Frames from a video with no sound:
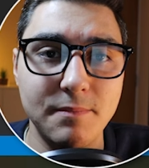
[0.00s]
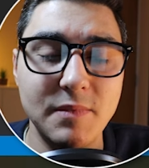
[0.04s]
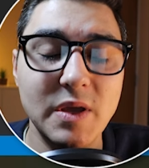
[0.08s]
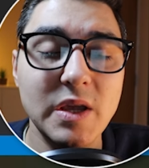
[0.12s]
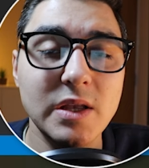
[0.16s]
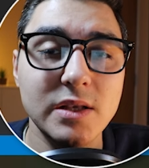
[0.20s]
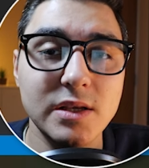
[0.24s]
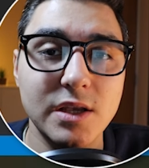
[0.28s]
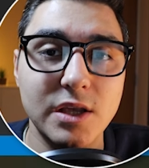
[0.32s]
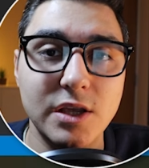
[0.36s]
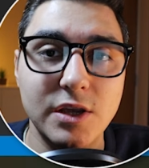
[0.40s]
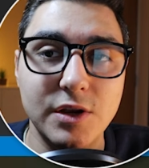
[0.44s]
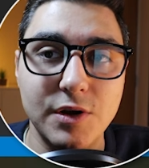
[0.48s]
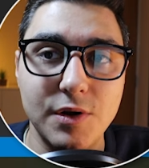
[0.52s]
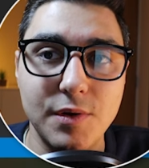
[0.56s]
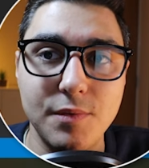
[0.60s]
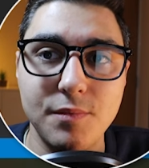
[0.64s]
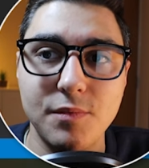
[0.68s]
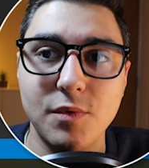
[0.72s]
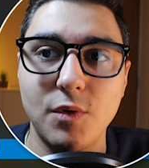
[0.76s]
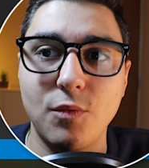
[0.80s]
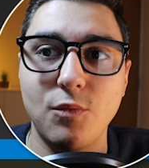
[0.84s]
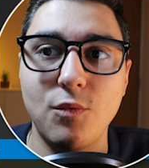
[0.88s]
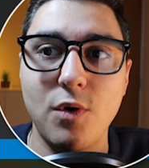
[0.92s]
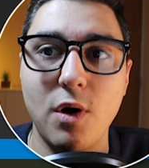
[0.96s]
In
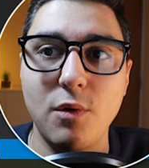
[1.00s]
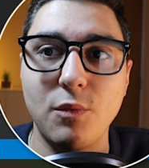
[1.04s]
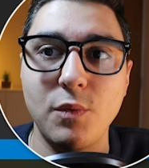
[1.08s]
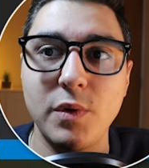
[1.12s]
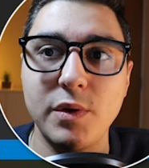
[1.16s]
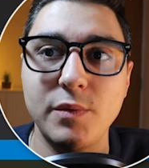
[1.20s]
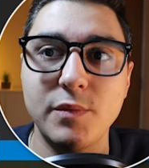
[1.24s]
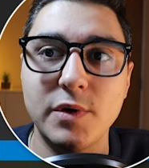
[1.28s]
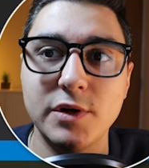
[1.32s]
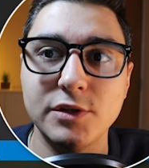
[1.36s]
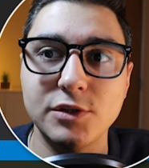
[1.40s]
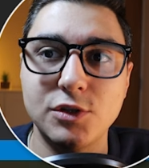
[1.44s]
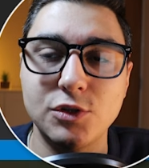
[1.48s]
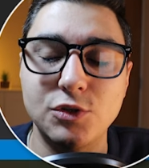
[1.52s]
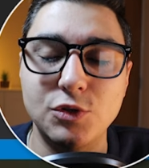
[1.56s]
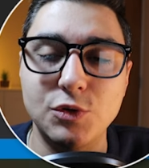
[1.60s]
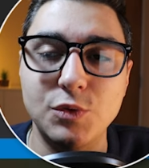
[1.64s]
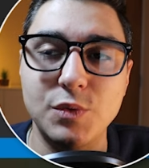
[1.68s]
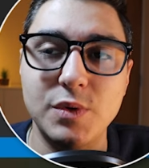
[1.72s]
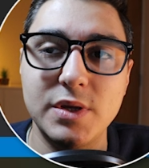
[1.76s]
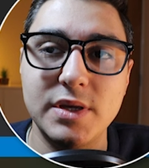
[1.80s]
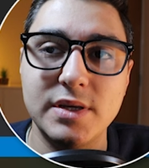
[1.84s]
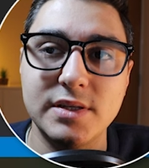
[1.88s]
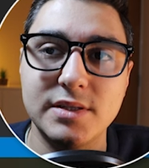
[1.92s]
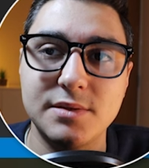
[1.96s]
here, what we want to
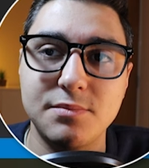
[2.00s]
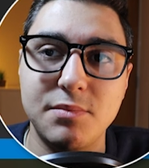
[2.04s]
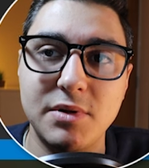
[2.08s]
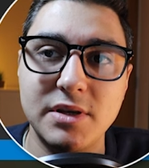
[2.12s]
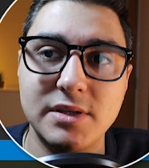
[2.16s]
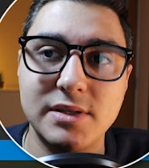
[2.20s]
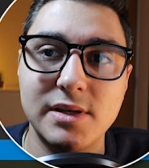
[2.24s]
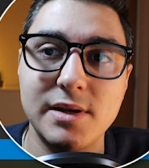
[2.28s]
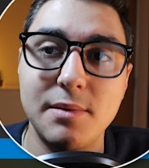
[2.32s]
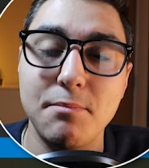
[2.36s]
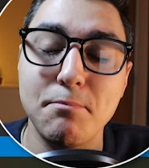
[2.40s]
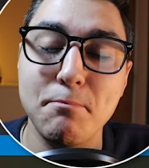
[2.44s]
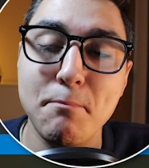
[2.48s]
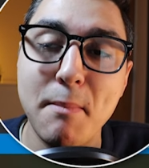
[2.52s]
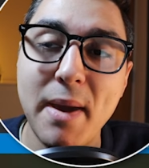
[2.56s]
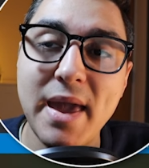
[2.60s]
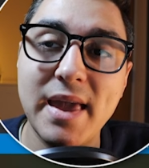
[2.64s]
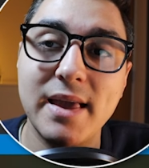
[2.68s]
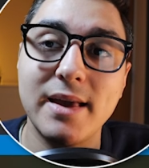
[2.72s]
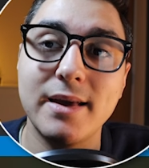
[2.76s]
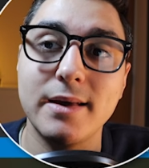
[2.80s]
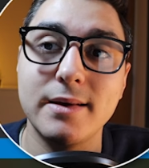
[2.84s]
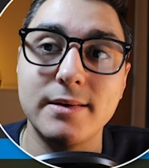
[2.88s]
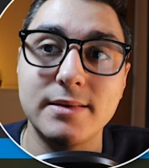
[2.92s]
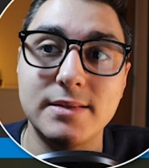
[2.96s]
do is basically
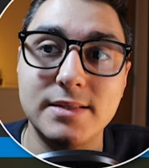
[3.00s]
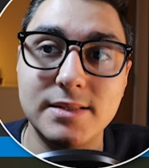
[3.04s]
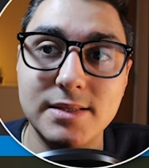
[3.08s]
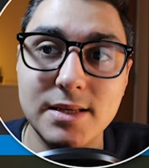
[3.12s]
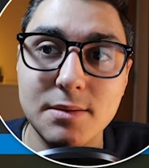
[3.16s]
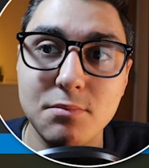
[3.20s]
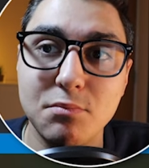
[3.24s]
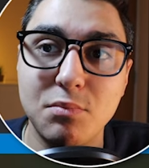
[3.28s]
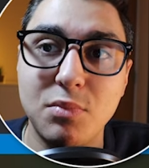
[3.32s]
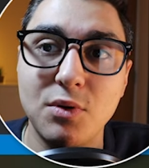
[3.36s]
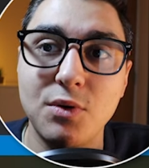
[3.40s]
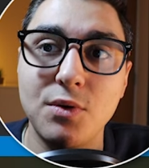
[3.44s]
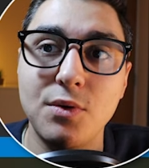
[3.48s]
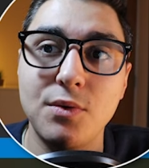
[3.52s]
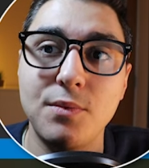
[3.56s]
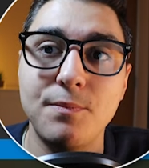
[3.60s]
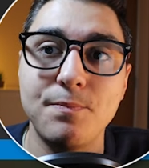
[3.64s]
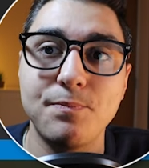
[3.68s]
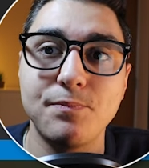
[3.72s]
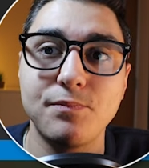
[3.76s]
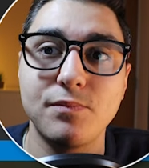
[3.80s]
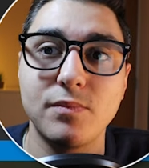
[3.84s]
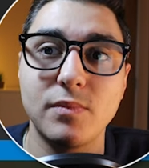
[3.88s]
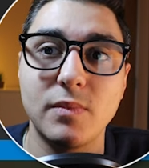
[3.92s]
make a simple